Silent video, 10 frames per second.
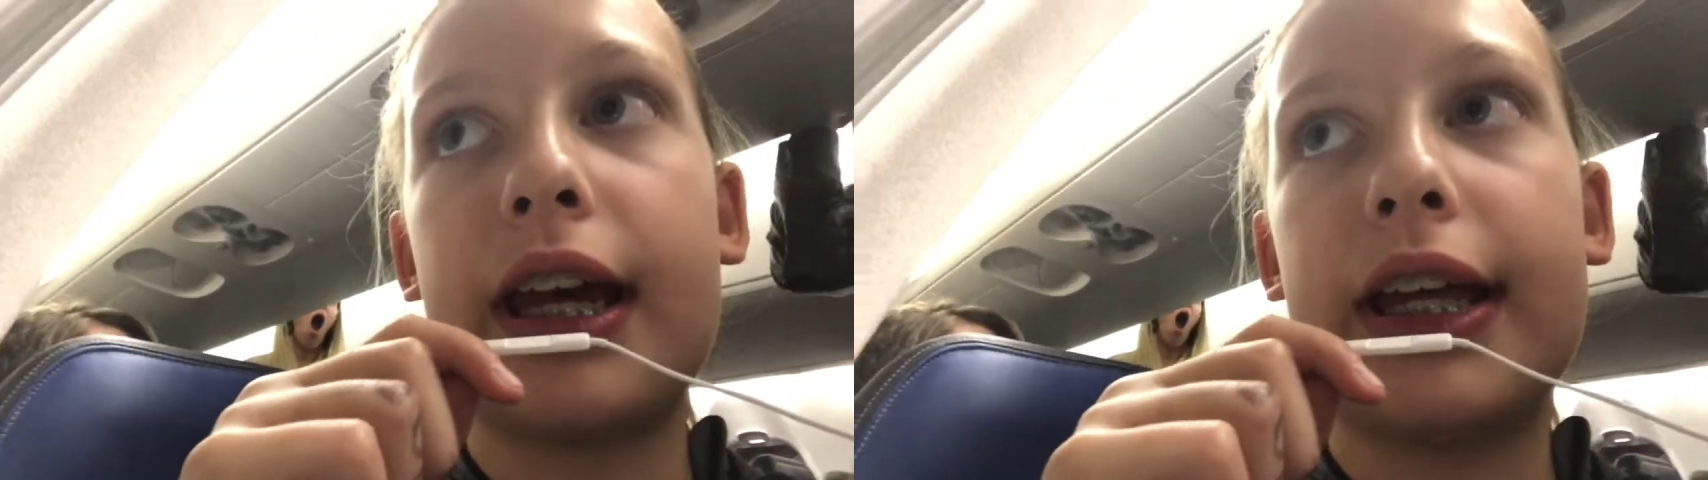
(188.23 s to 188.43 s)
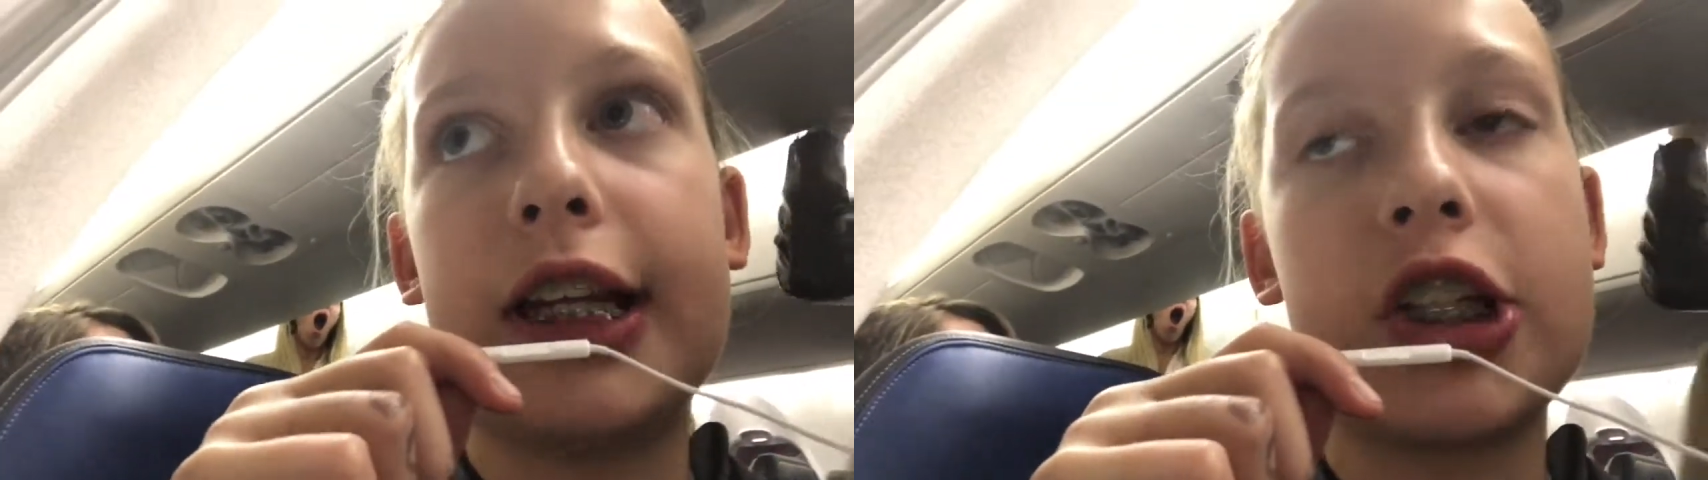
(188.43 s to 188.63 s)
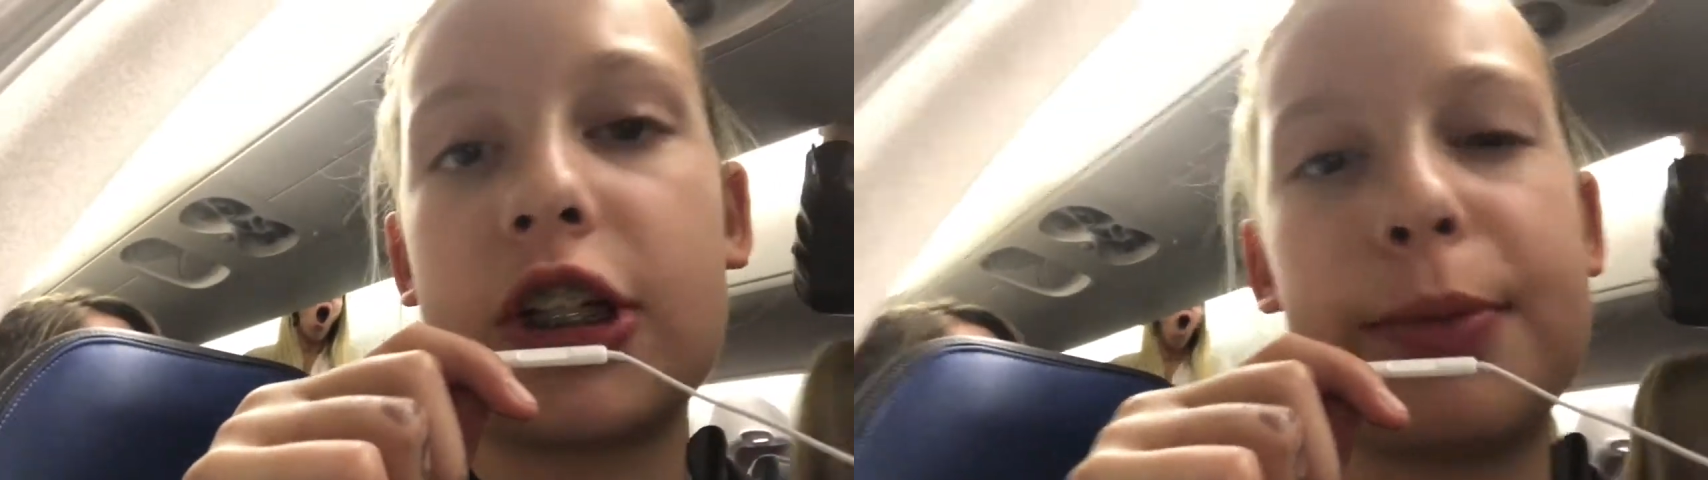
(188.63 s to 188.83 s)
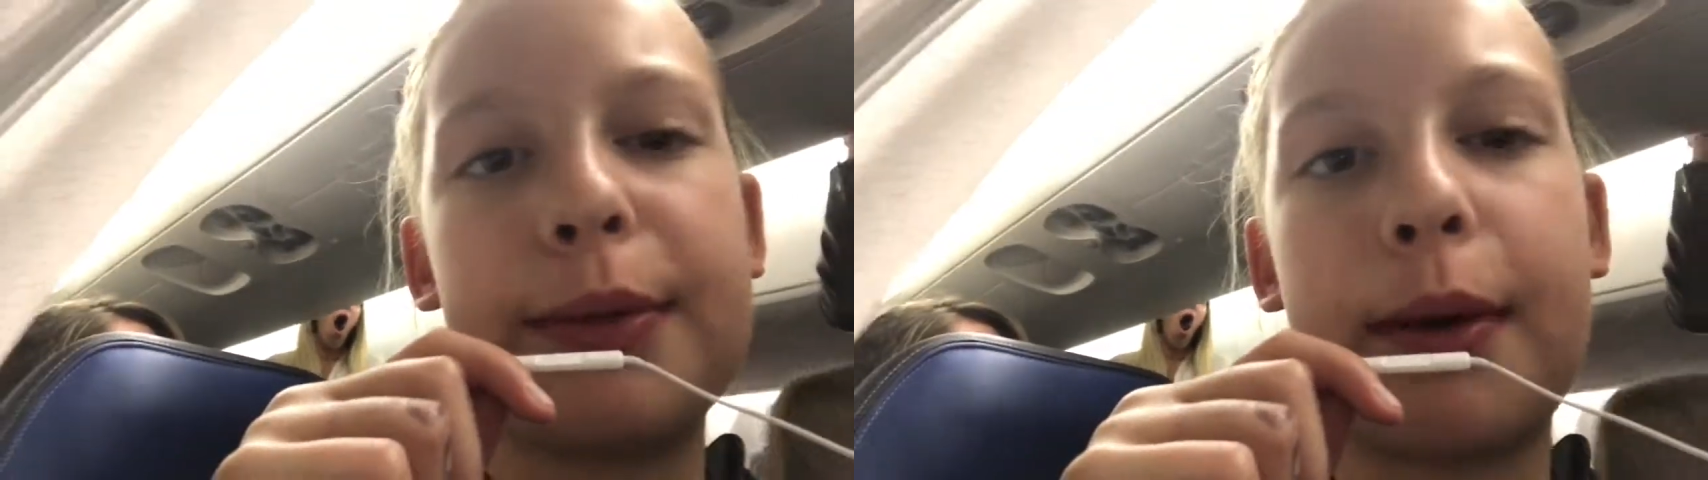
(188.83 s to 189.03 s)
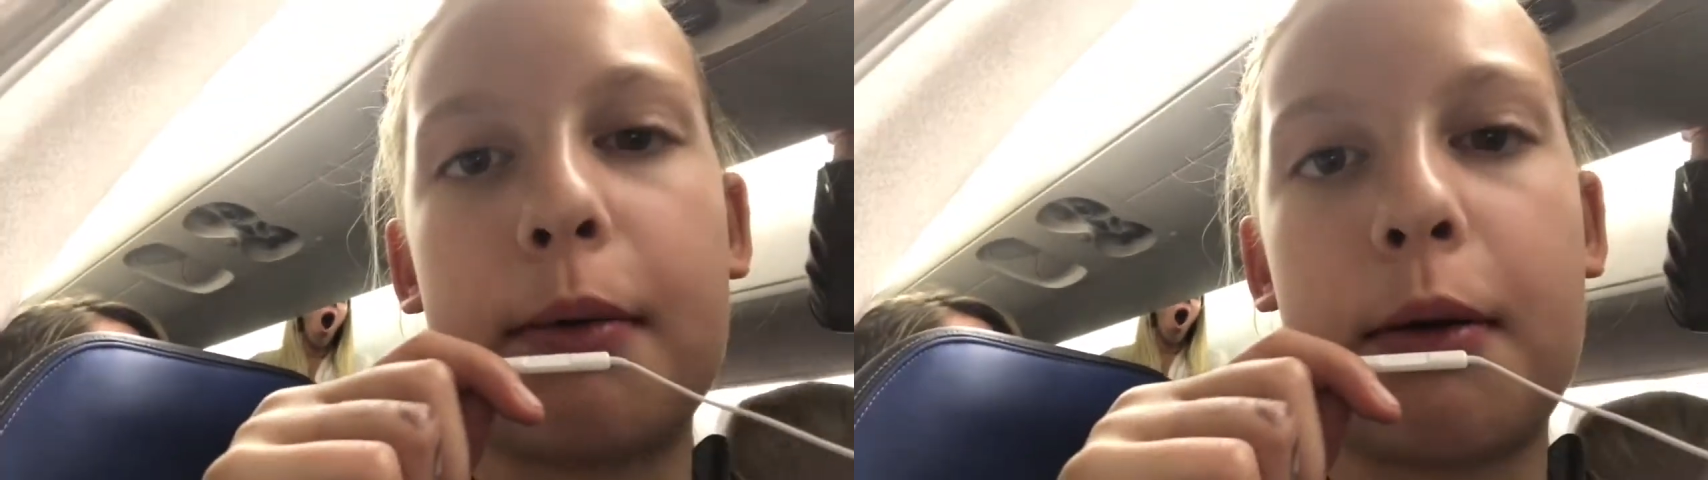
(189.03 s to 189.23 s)
and it's just
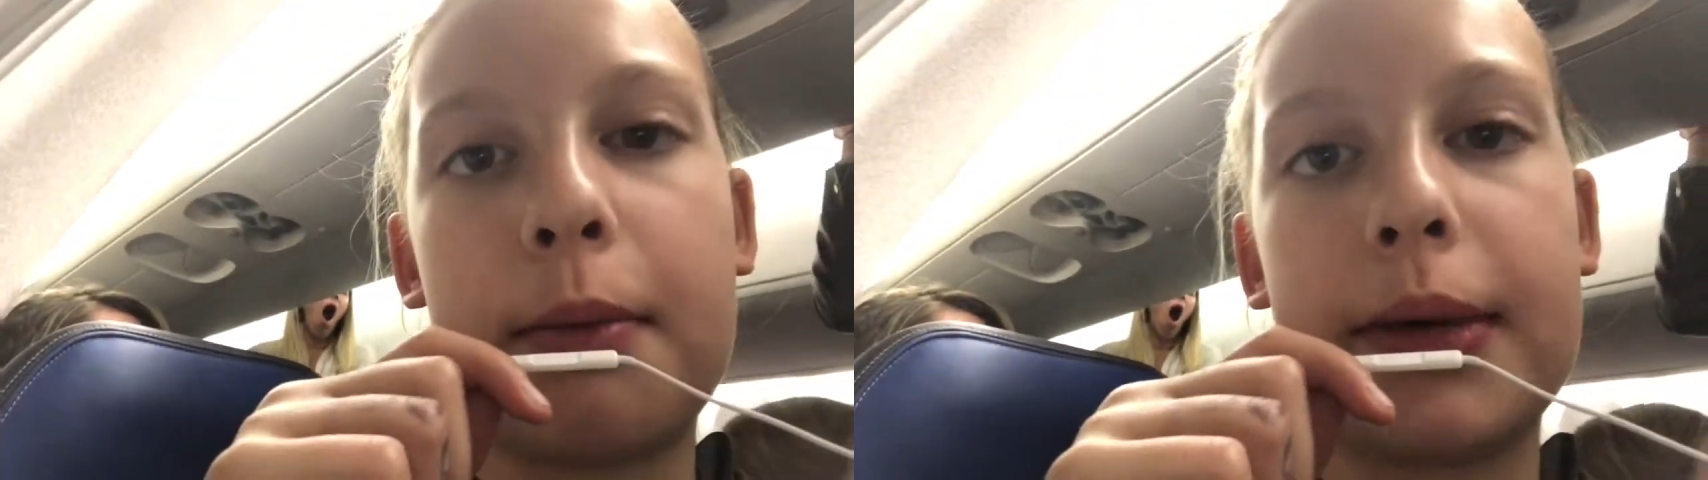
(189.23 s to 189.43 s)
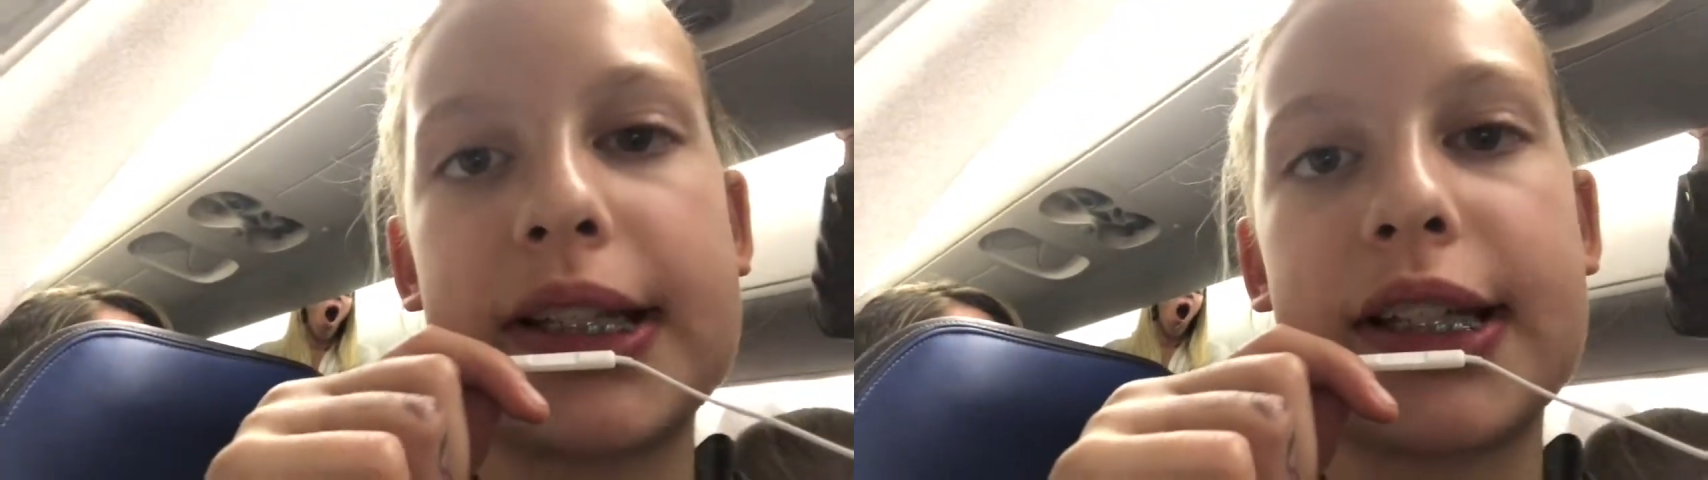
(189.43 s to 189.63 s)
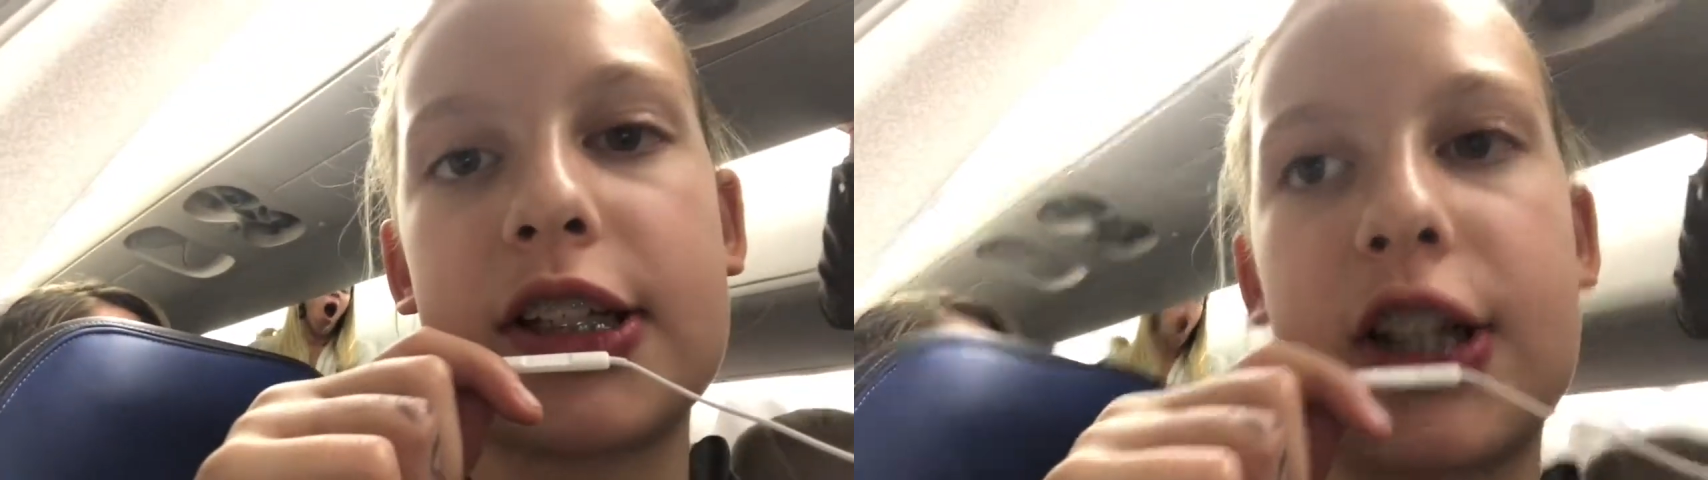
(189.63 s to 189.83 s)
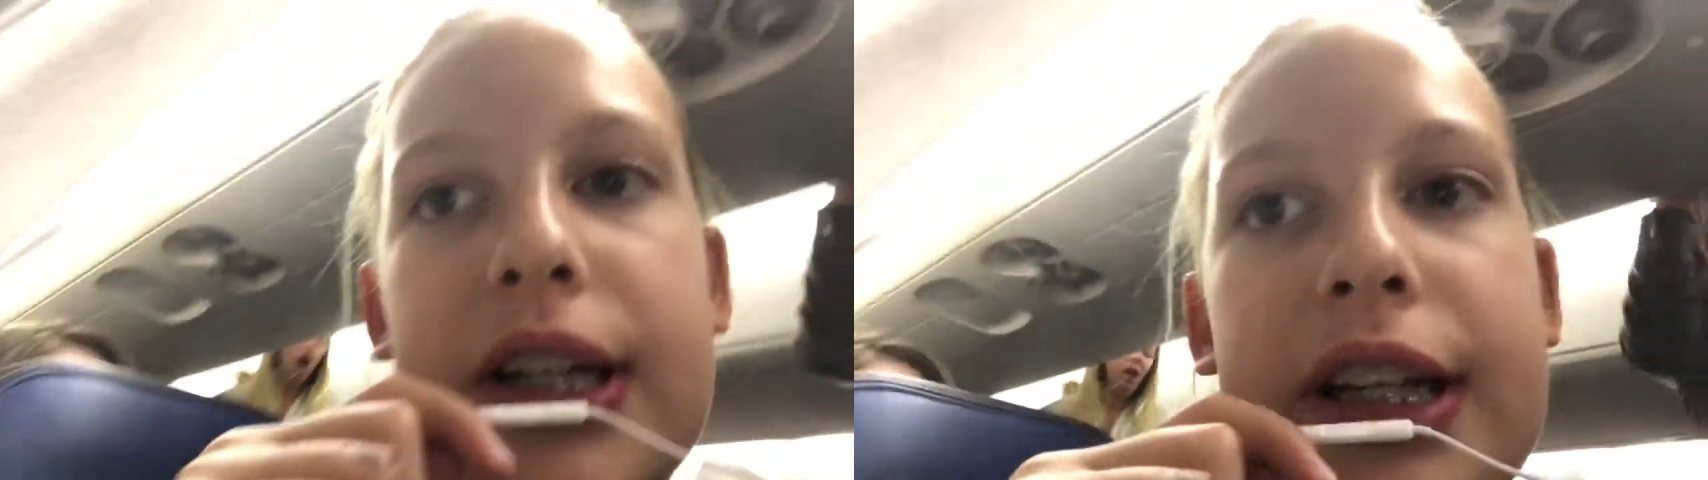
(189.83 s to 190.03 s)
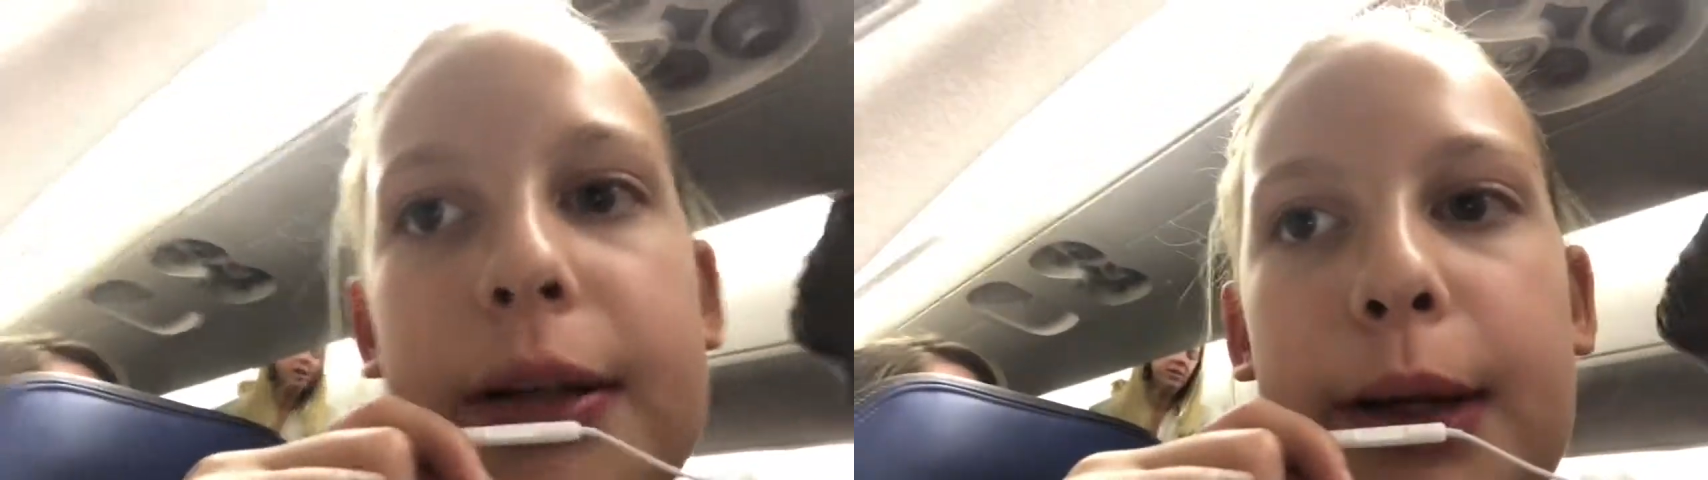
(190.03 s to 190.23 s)
me, my mom, and my sister here.